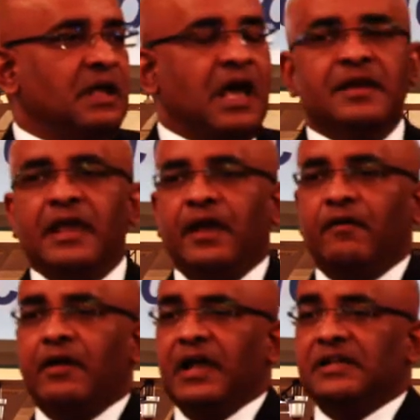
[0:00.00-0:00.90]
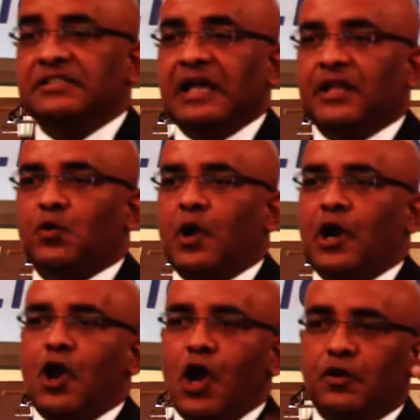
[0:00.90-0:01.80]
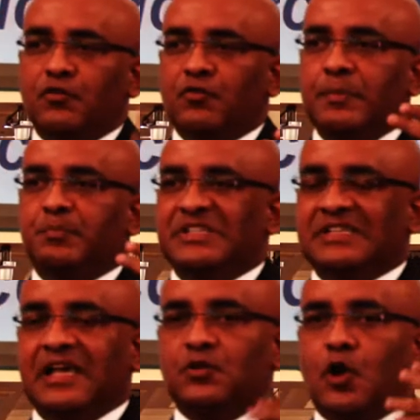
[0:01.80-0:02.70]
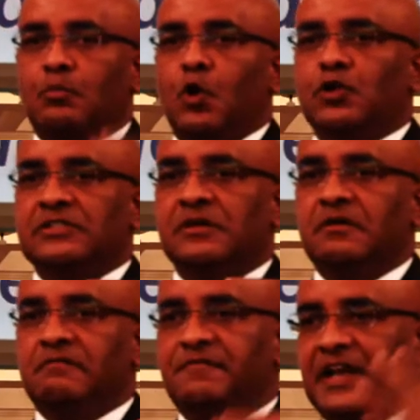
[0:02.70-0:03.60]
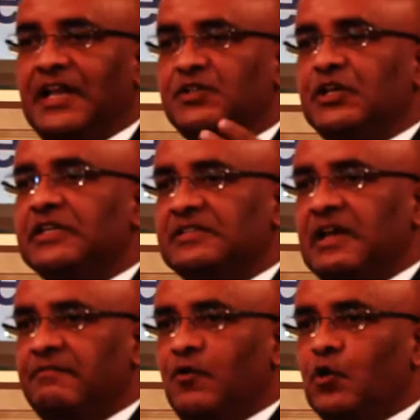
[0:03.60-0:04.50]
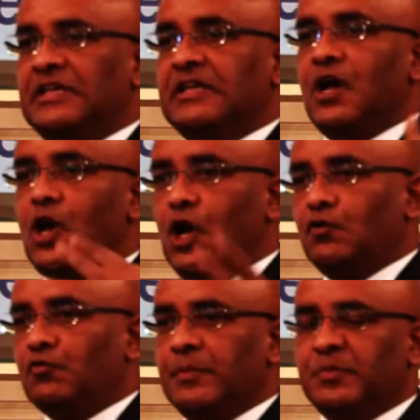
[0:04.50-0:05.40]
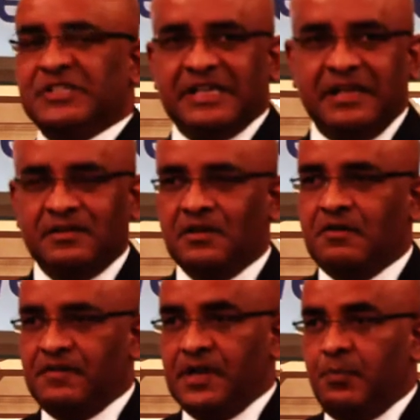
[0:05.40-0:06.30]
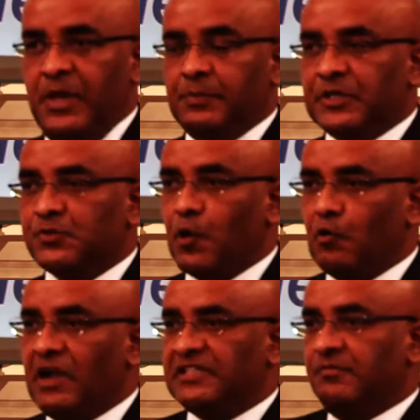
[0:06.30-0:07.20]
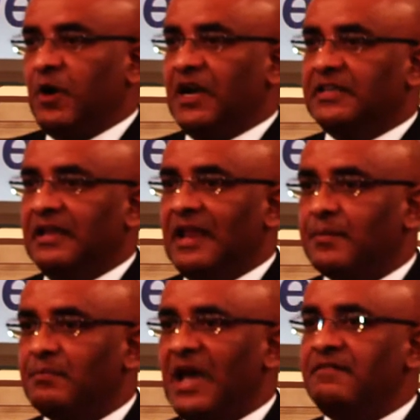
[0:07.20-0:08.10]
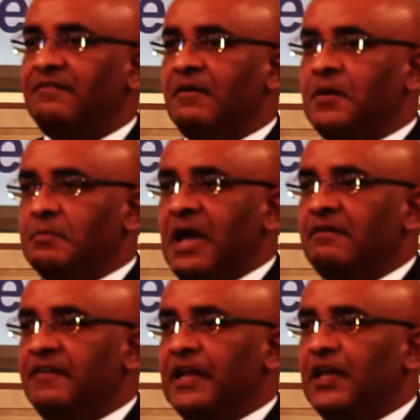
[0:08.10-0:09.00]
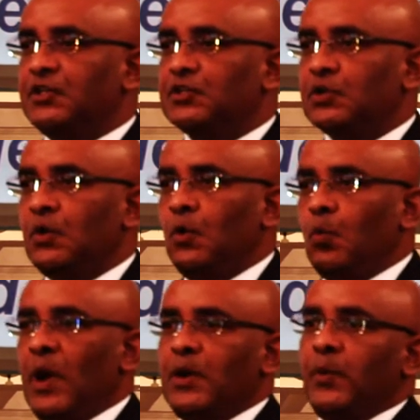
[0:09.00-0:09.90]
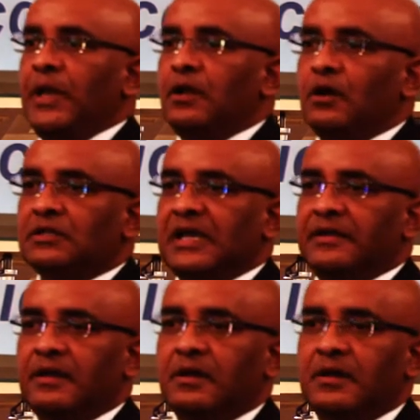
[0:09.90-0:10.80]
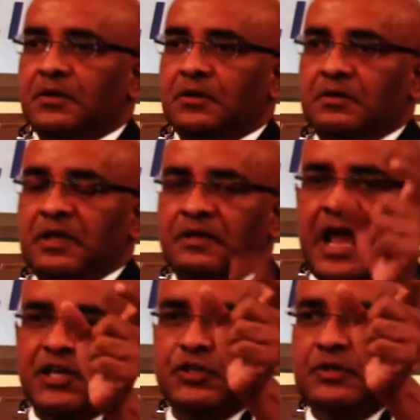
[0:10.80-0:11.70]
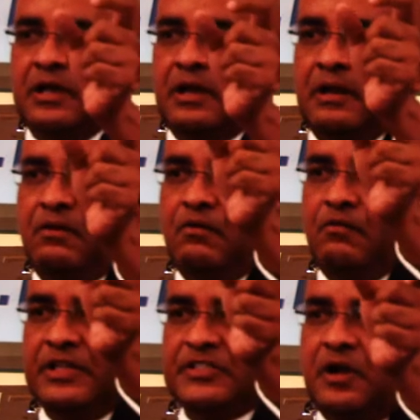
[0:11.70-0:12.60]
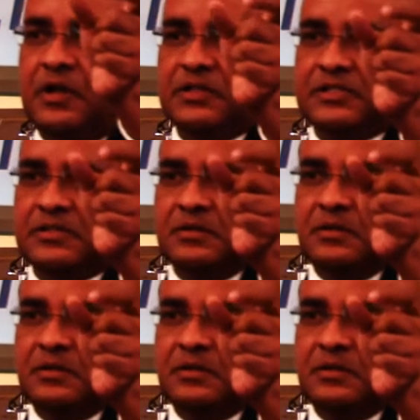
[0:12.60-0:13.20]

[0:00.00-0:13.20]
and areas that were 100%, almost villages that voted 100% for the People's Progressive Party, like my, my village. When we looked at the, the national results,